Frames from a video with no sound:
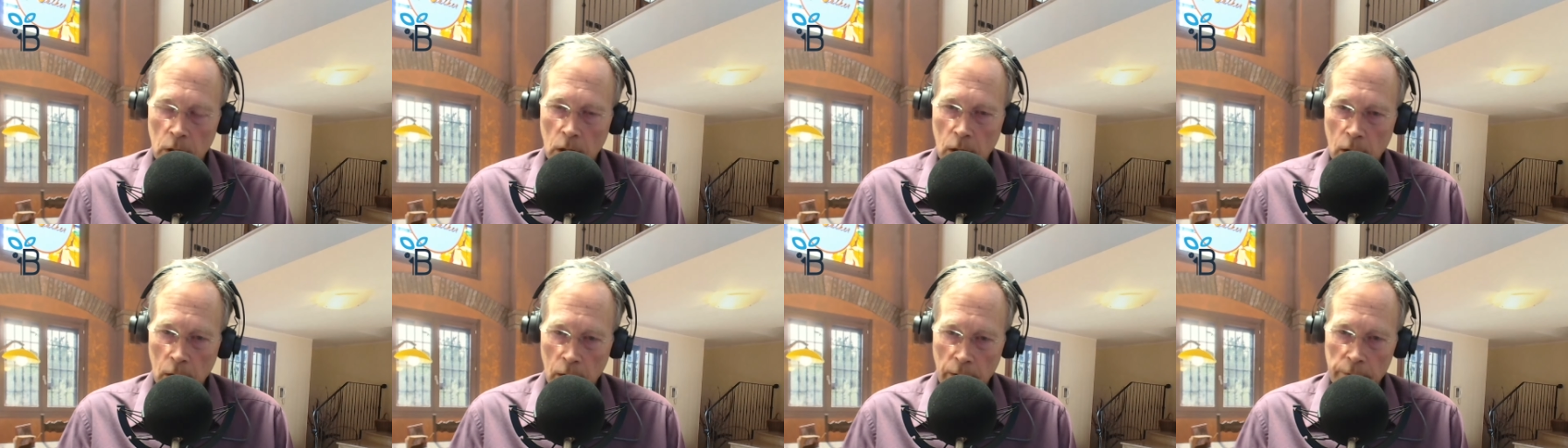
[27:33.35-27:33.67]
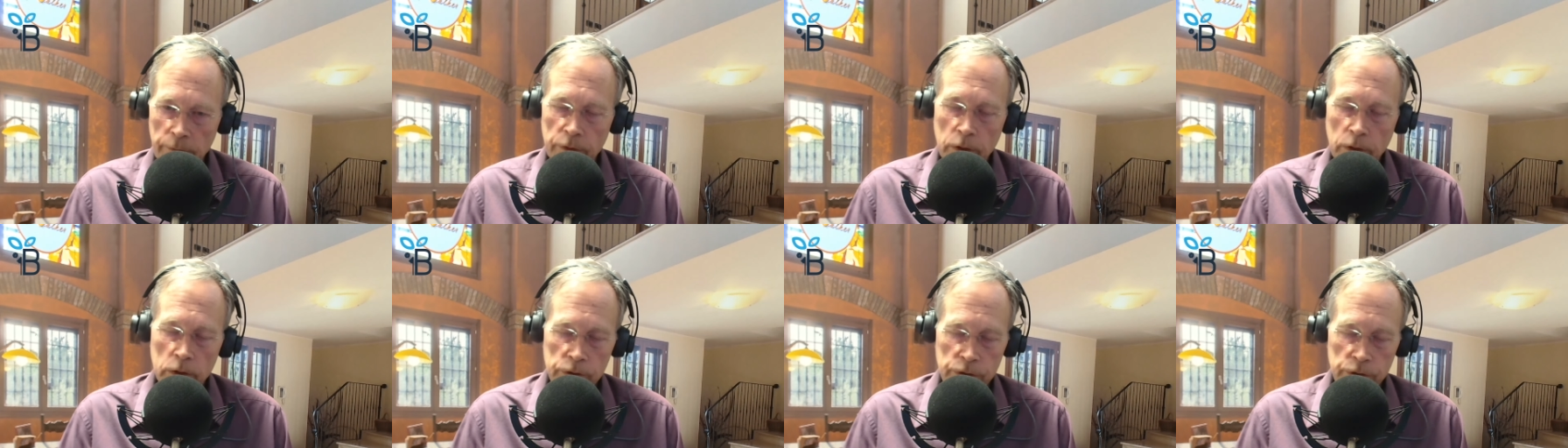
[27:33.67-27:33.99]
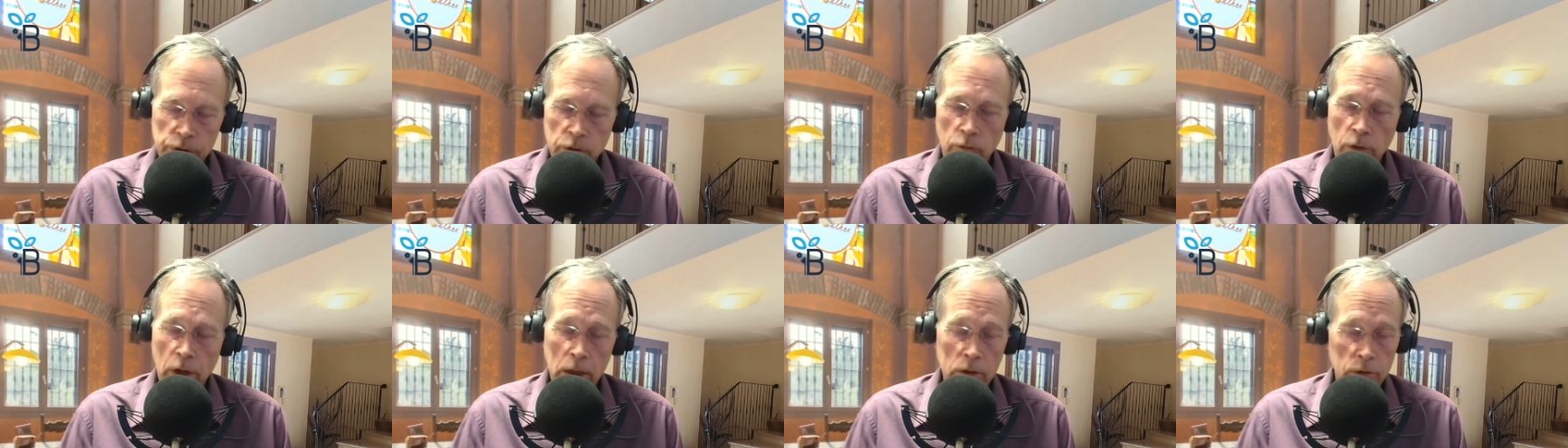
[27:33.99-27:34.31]
on those
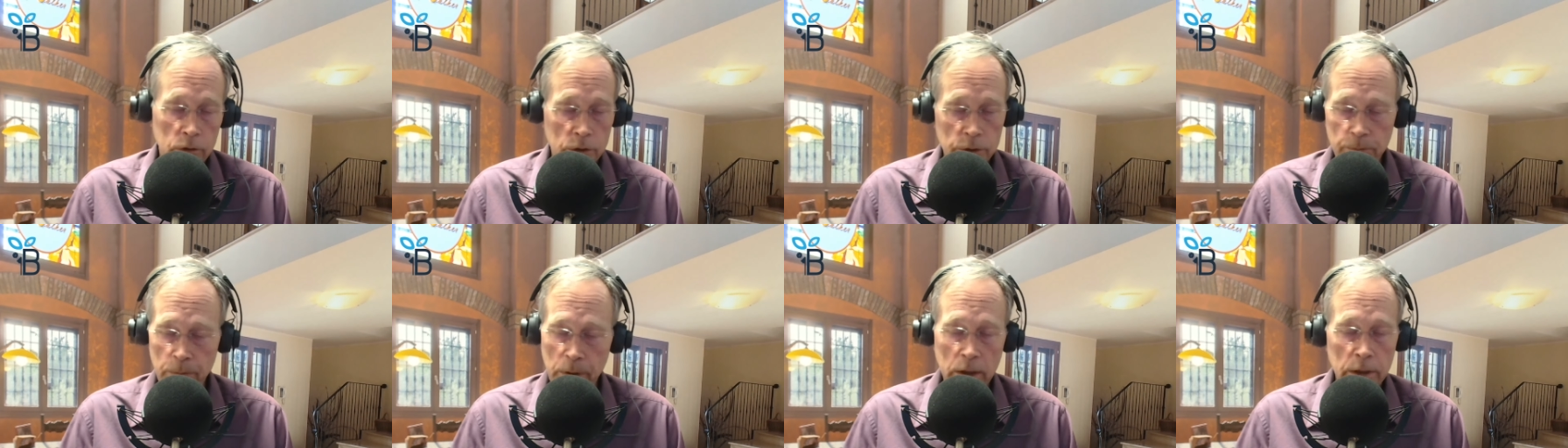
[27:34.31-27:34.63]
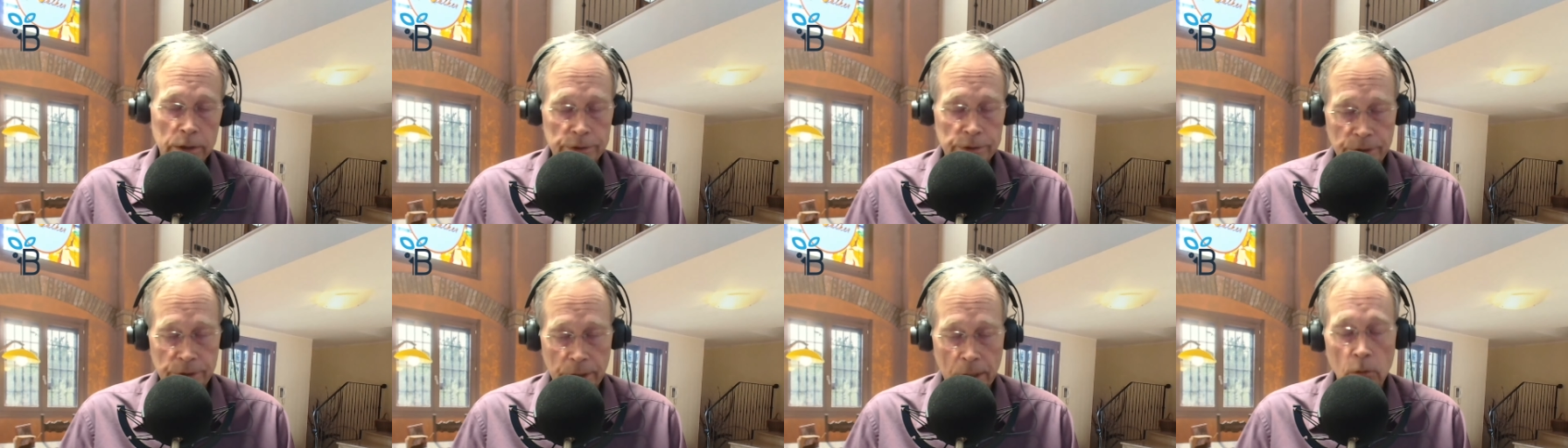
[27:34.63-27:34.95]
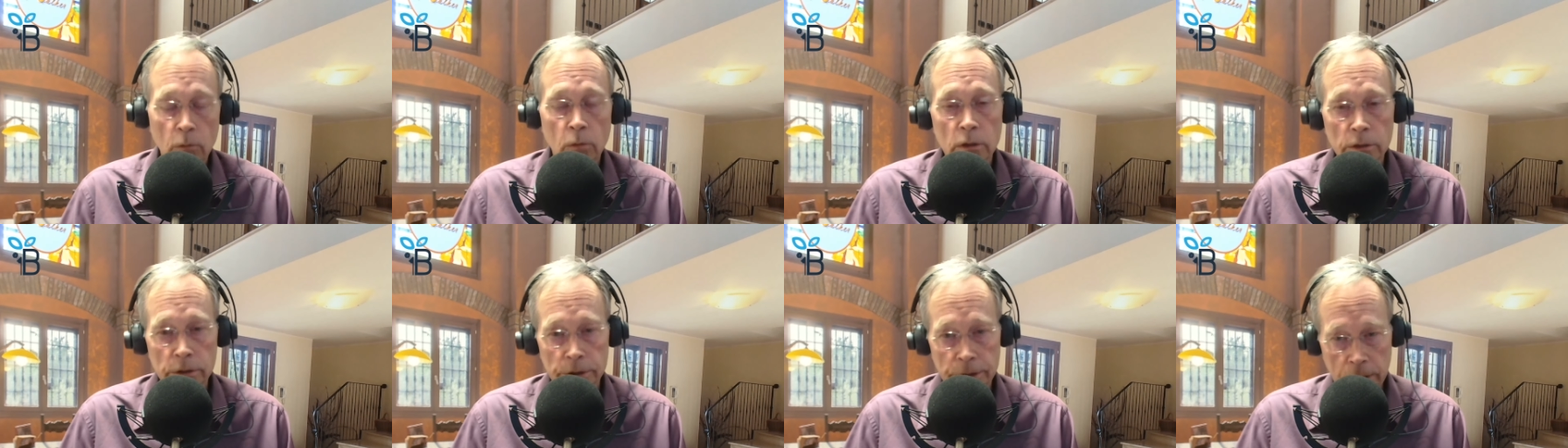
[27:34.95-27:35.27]
directors, because they
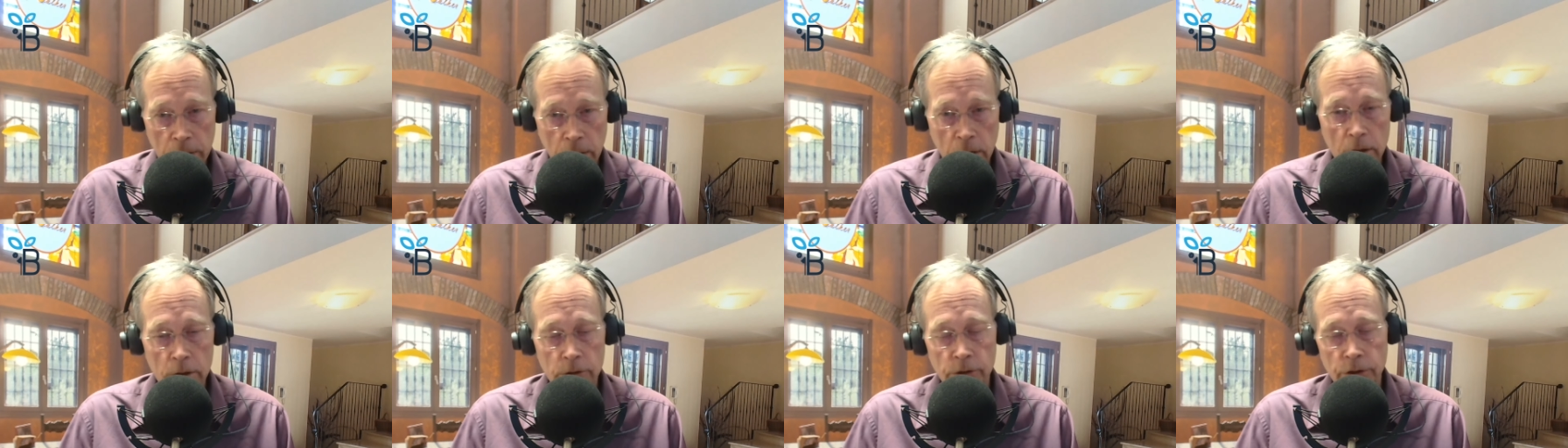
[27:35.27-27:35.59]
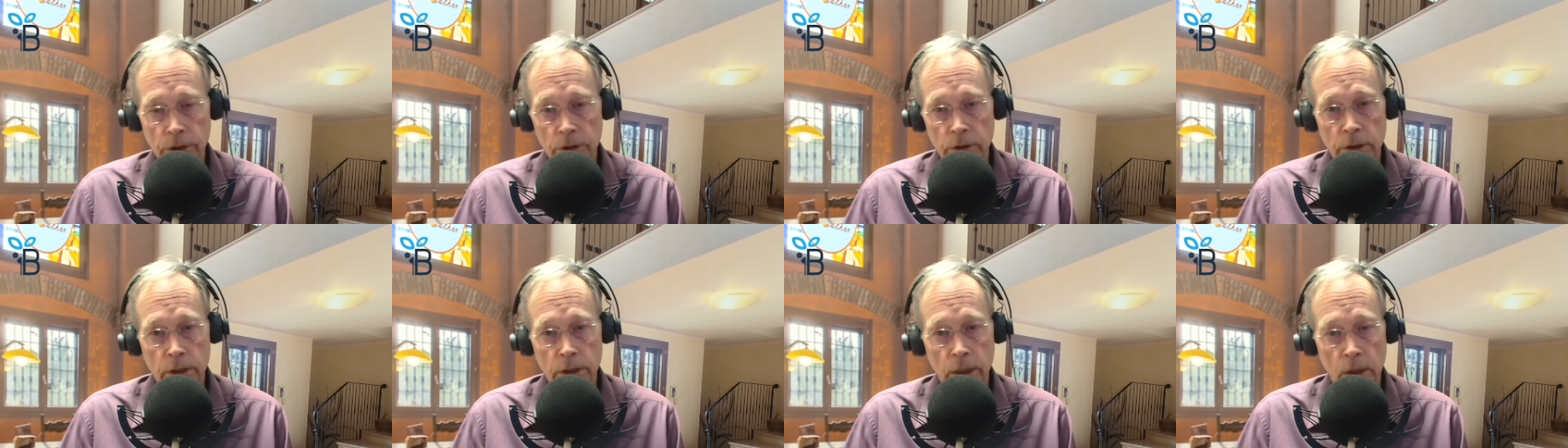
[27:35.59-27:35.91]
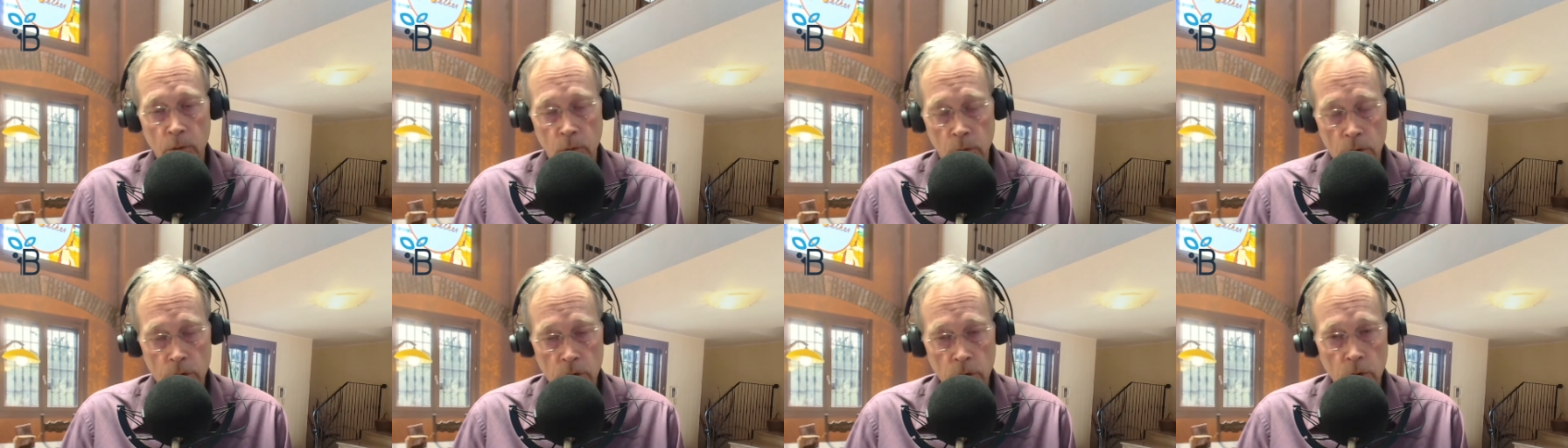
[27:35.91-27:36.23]
were diligent, they
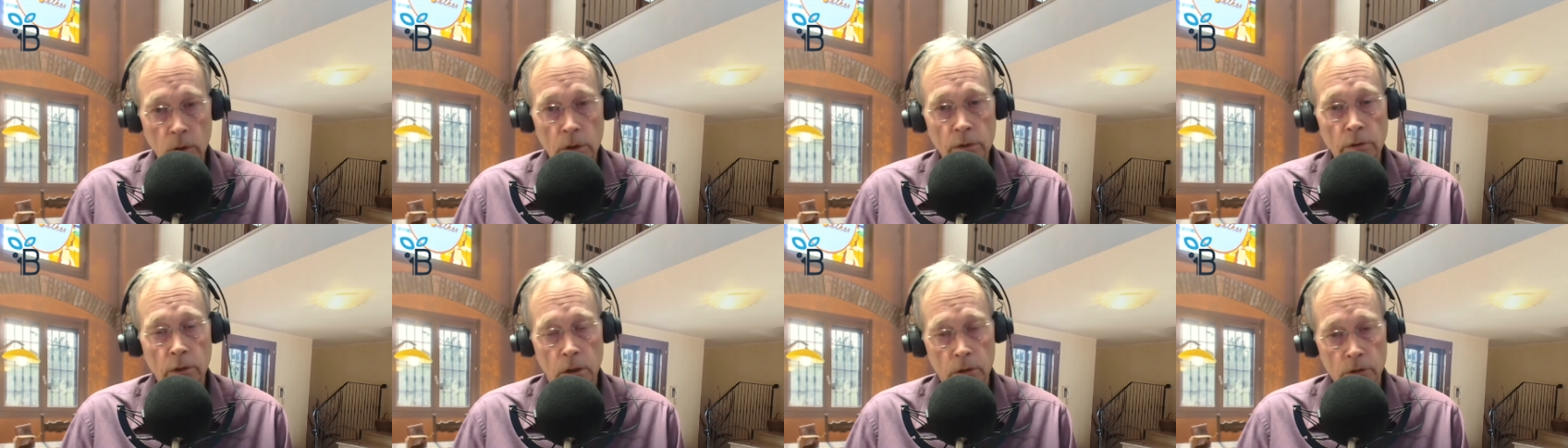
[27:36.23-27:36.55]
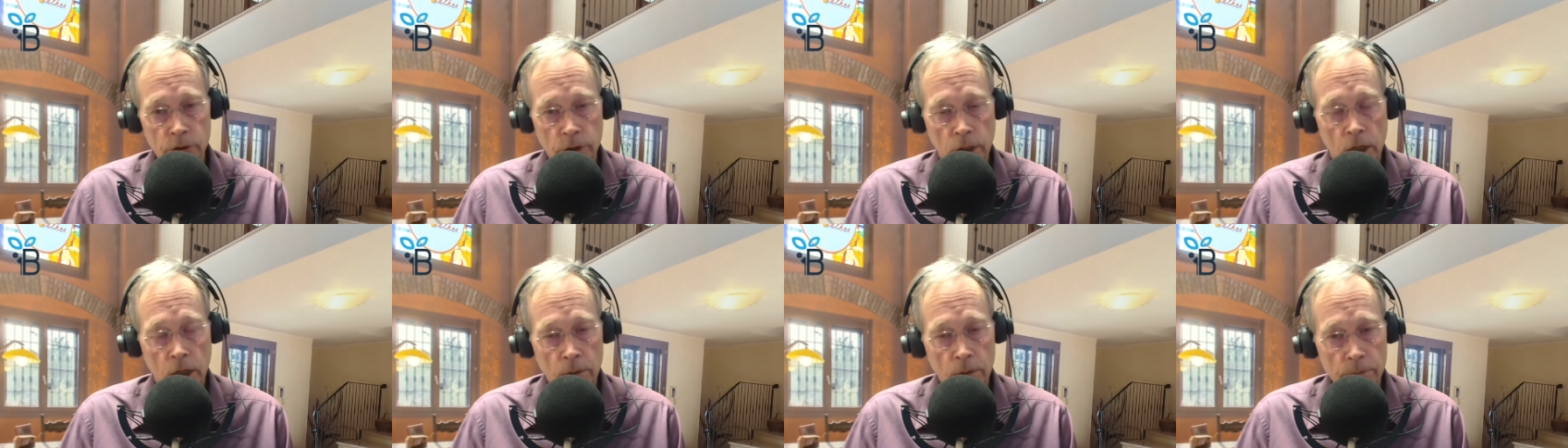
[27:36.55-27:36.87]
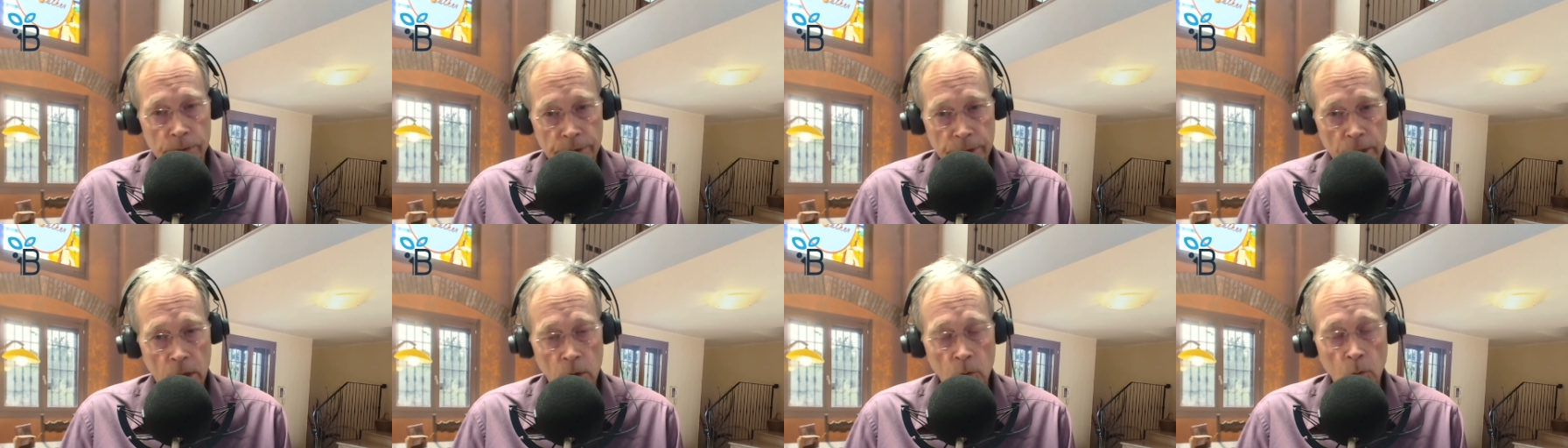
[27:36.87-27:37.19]
were doing their jobs,
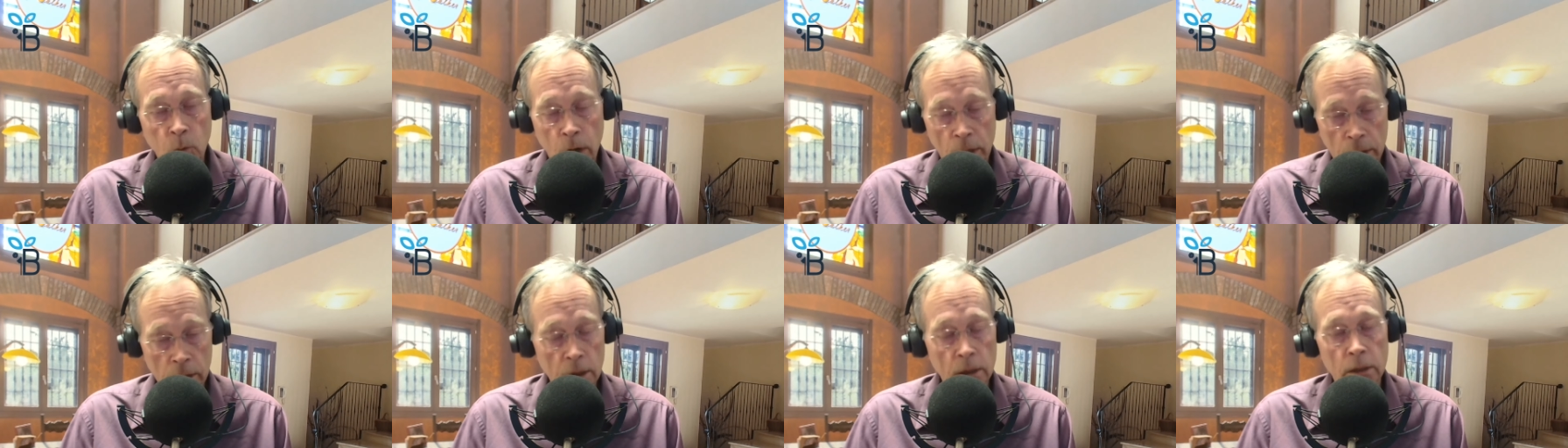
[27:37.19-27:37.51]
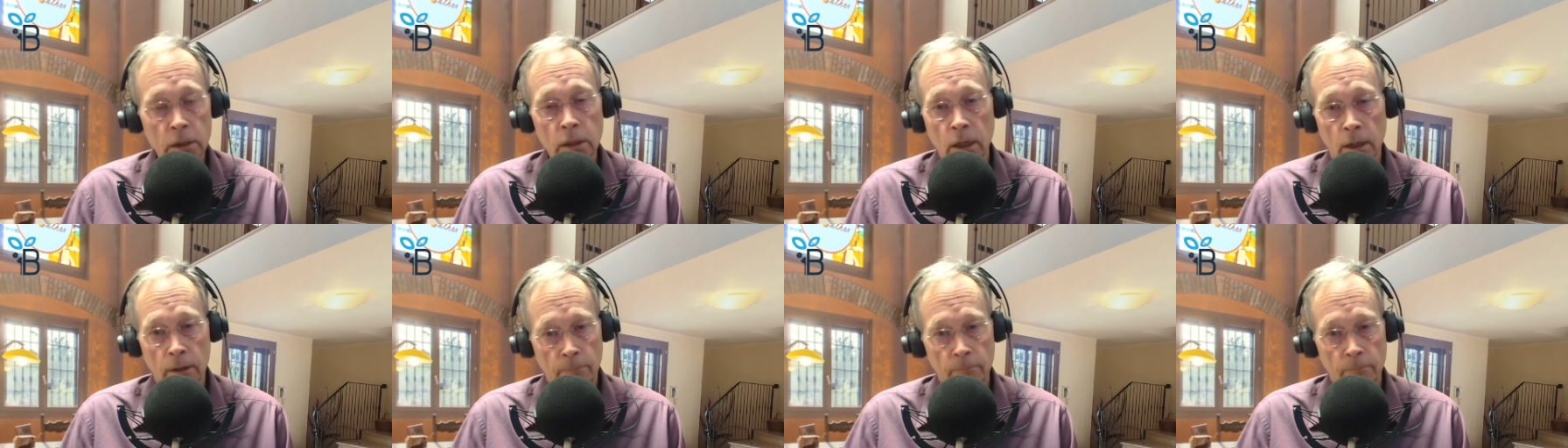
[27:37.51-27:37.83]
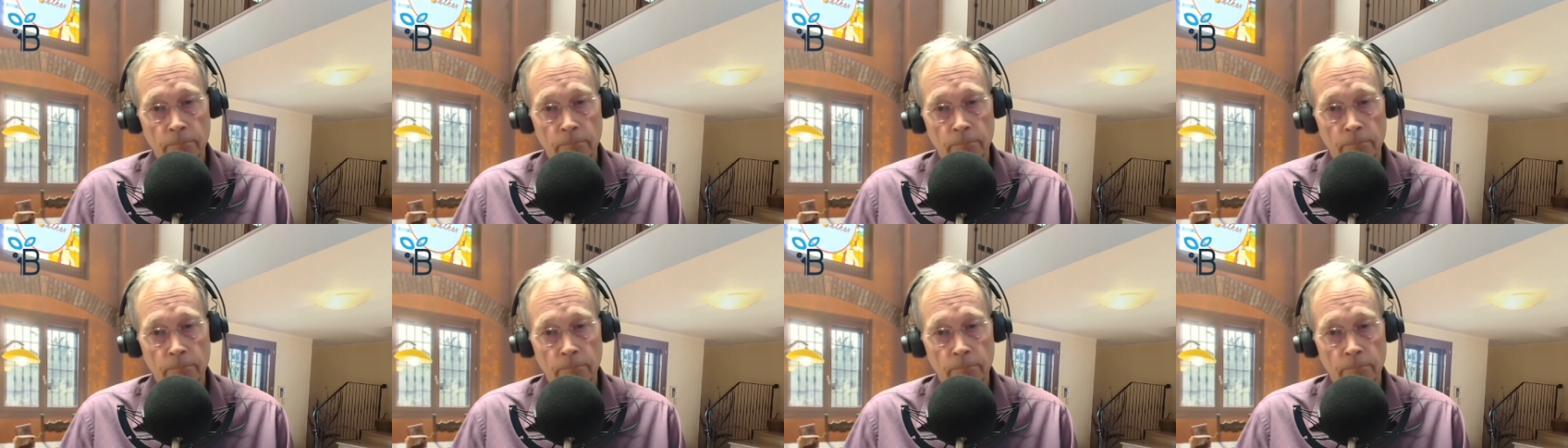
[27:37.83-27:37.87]
they wanted